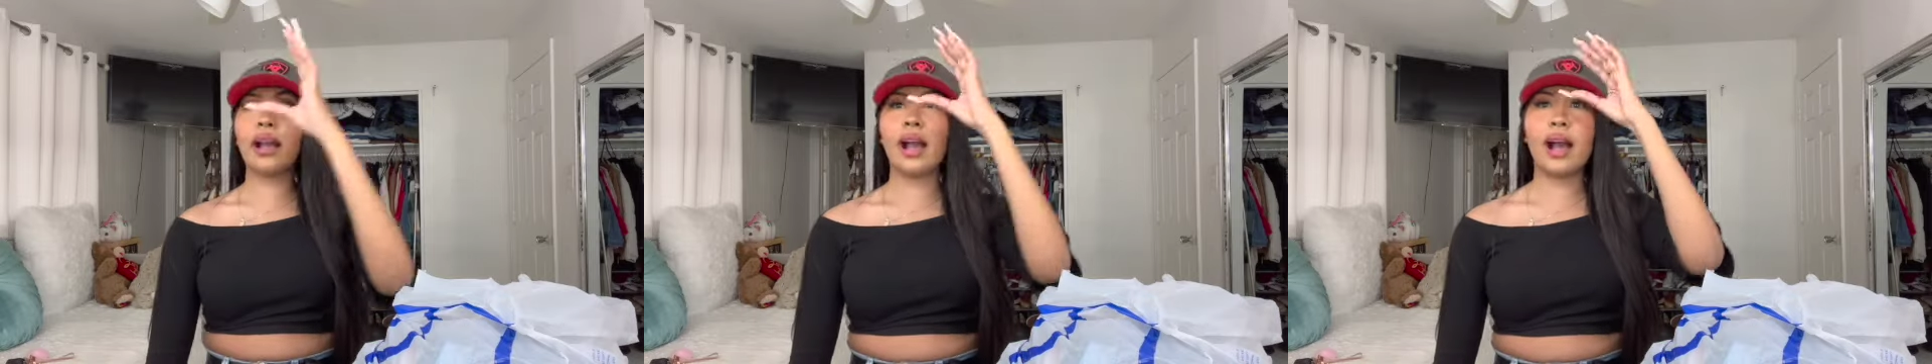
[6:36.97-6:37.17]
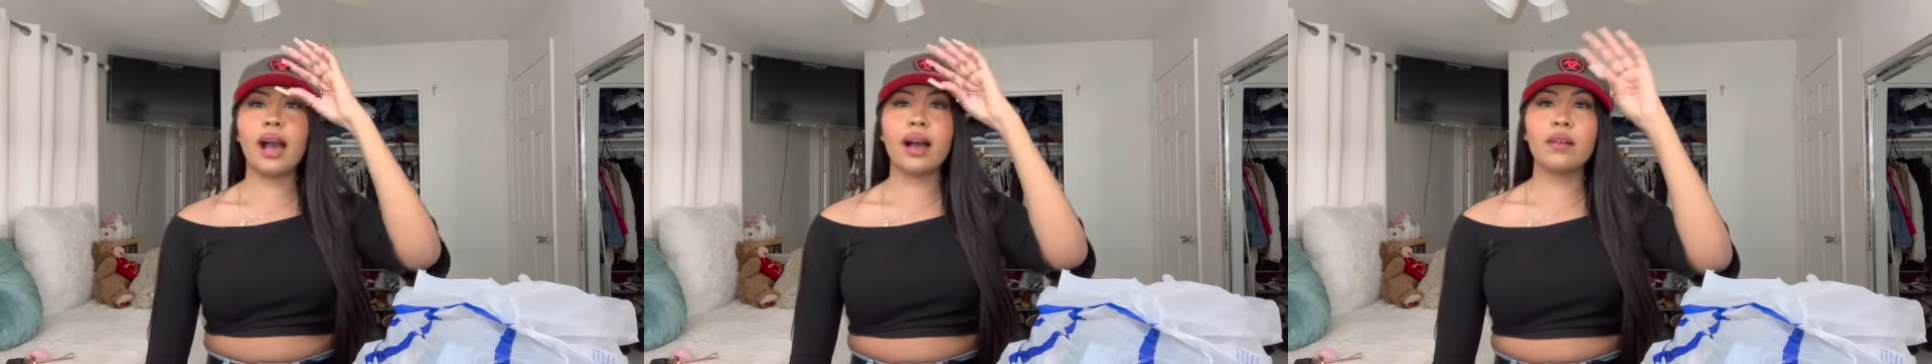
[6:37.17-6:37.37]

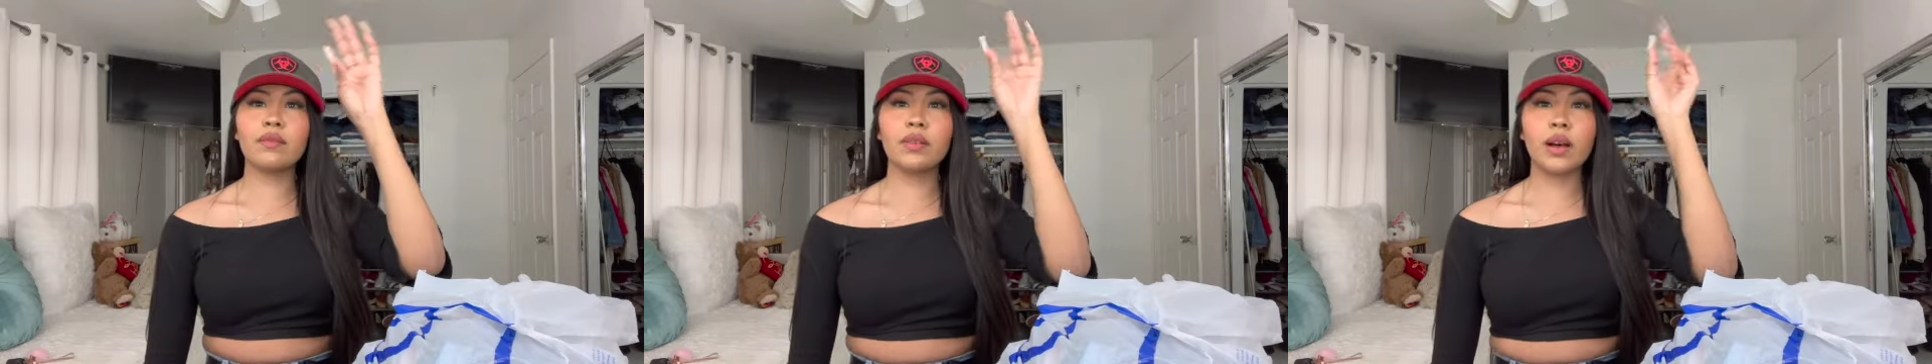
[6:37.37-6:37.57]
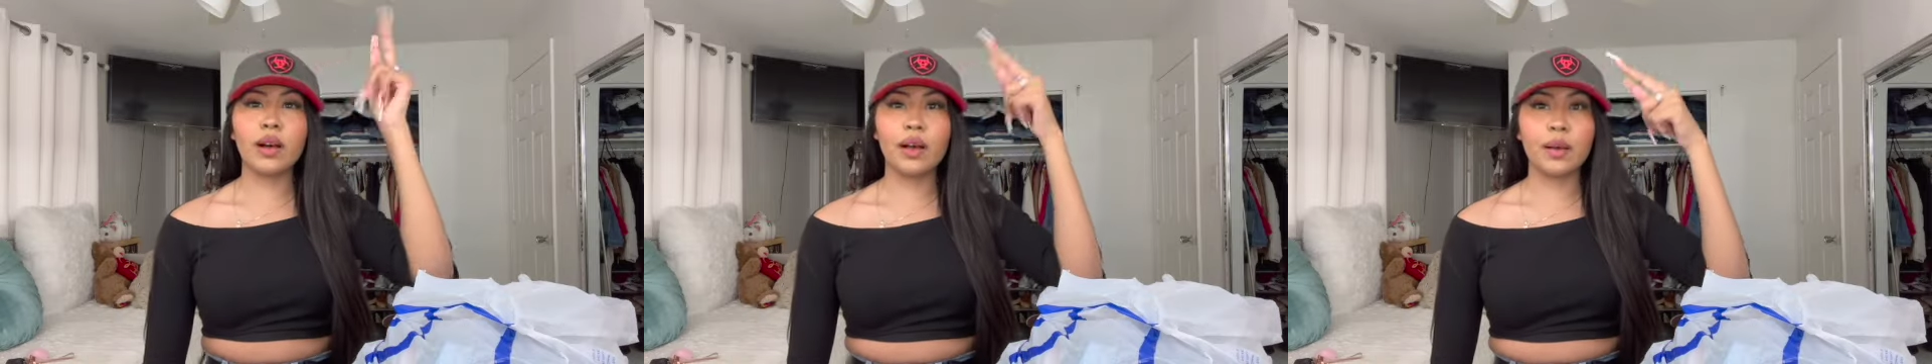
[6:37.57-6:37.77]

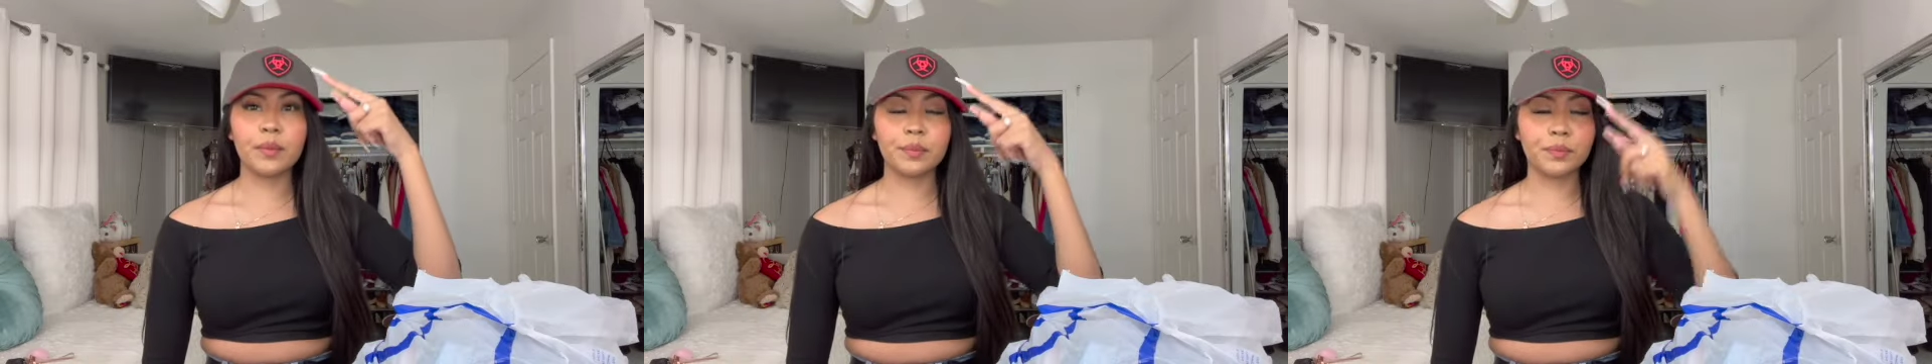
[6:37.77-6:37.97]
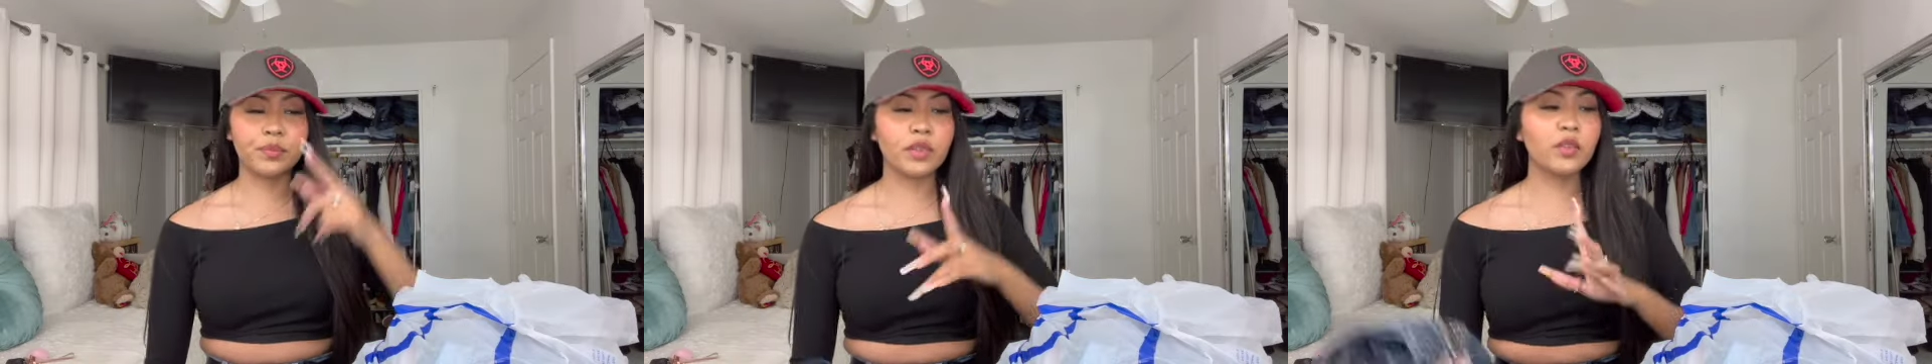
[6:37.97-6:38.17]
have
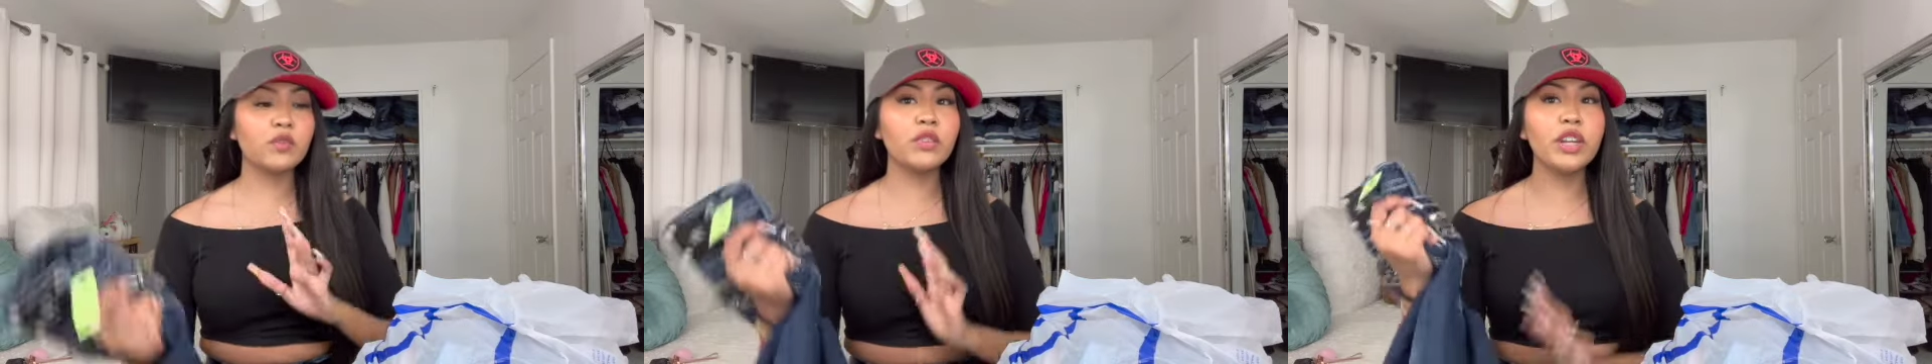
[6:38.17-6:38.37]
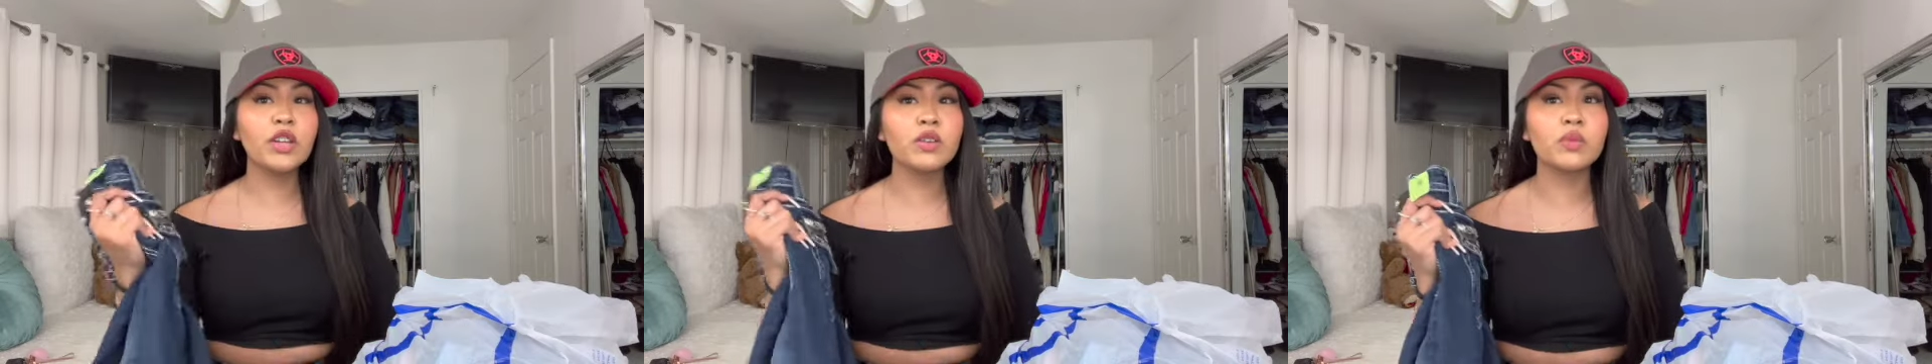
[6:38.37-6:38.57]

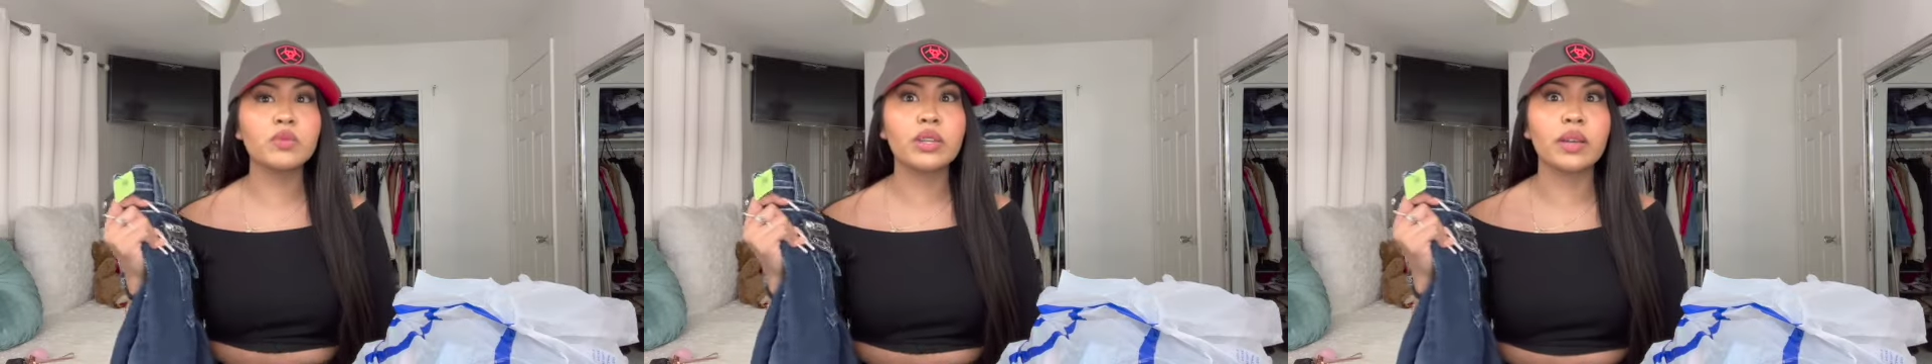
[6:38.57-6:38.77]
fitting rooms.